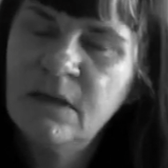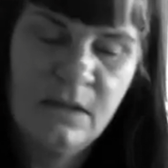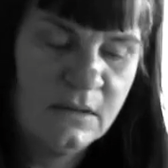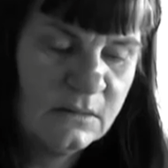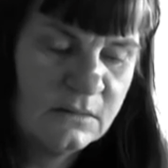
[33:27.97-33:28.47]

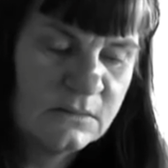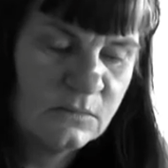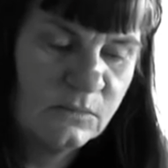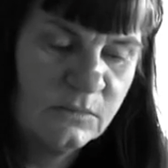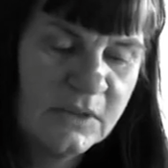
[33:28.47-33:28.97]
And
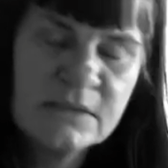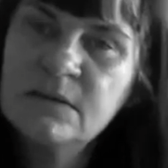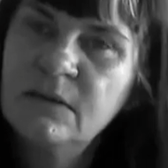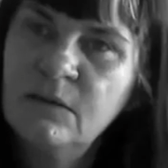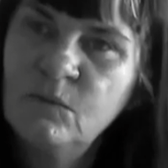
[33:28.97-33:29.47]
next
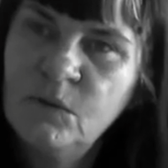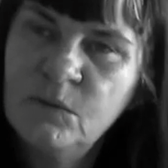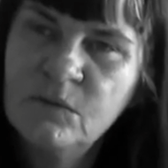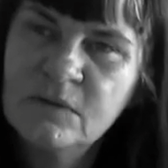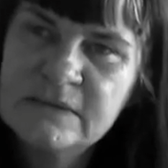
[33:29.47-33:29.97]
thing, we
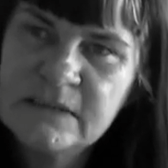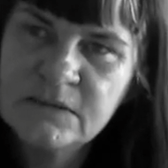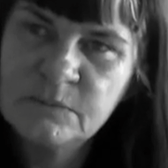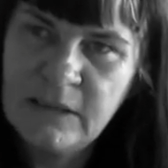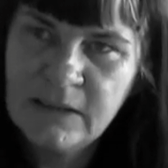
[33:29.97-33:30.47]
were the
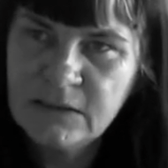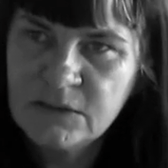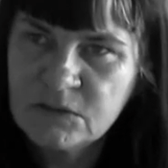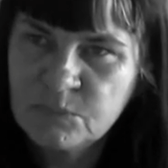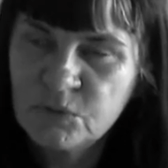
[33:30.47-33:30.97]
centre
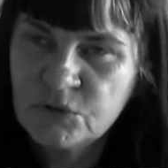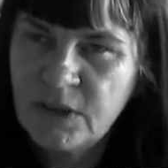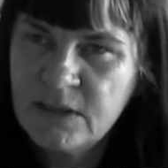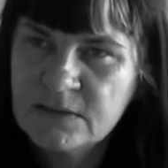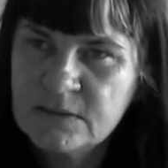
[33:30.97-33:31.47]
page,
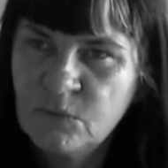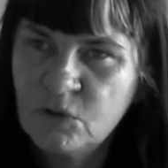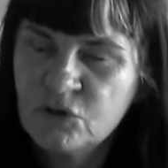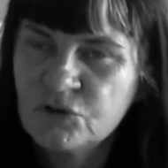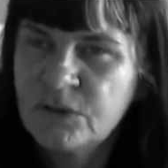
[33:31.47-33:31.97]
portrayed as the
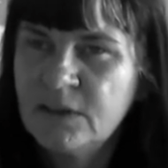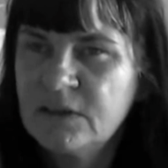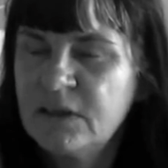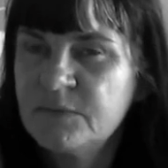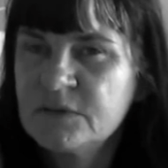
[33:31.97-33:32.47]
Modern
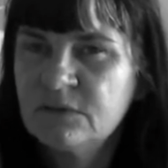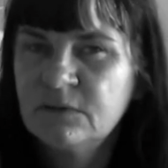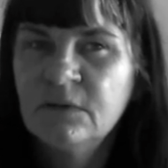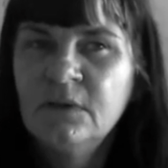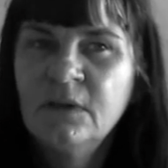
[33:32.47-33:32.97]
Australian Amazon,
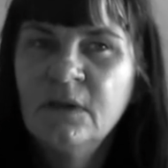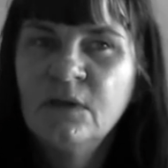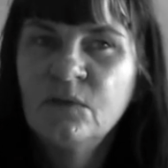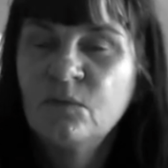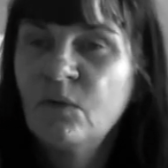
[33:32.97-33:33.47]

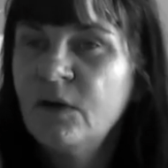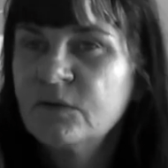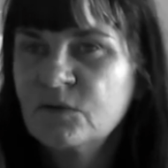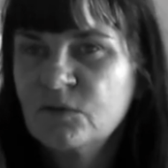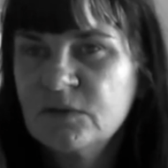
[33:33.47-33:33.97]
right
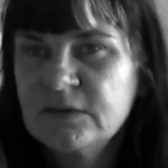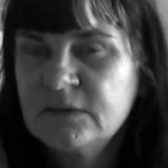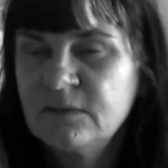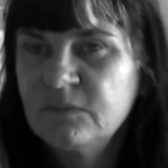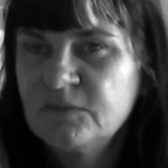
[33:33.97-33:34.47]
across
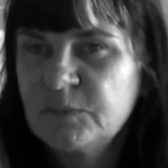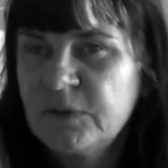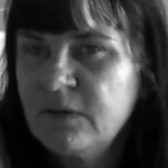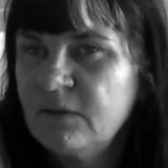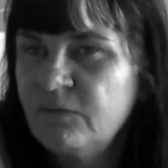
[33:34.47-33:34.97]
the
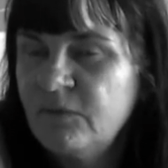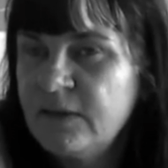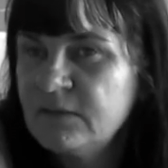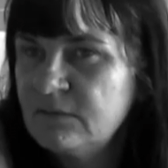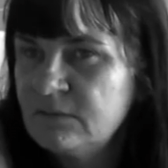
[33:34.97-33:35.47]
spread of
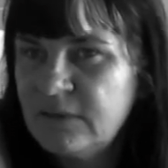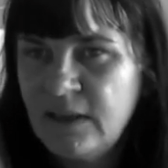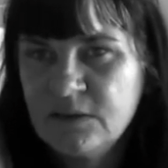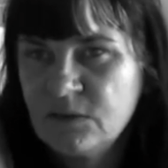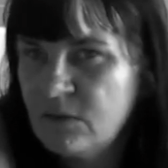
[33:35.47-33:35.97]
London
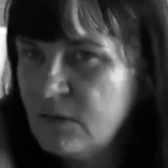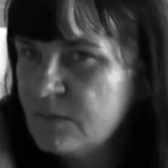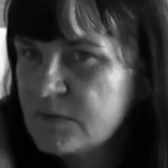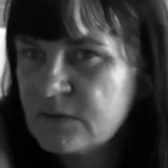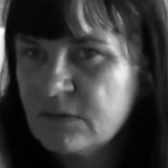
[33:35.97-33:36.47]
Daily
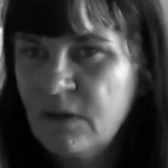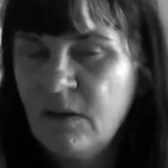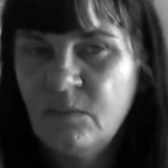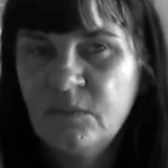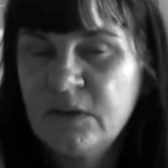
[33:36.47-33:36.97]
Times
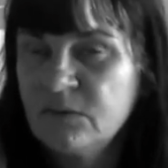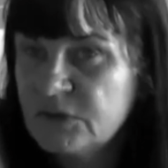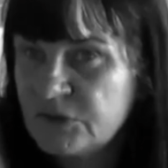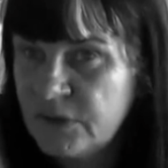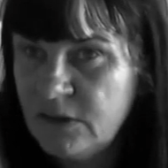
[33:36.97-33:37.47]
here in
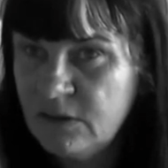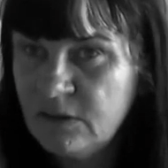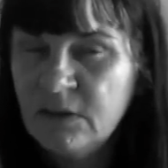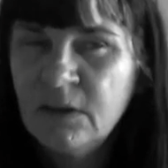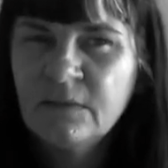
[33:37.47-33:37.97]
Australia.
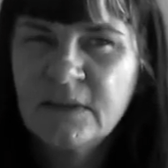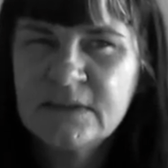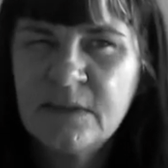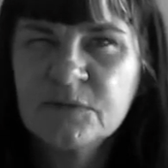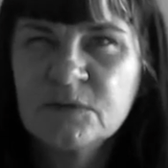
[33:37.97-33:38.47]

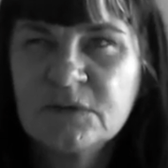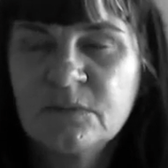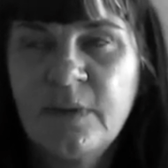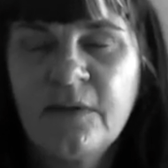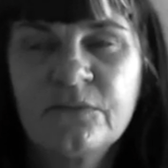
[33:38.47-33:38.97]
That's happened to us
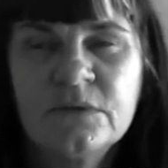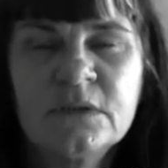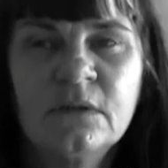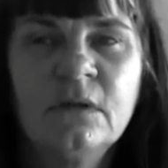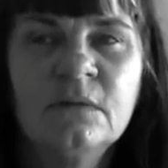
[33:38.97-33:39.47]
about 3
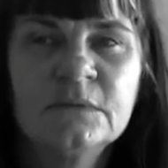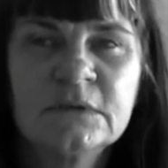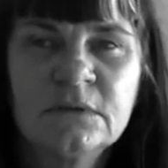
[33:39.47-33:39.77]
times.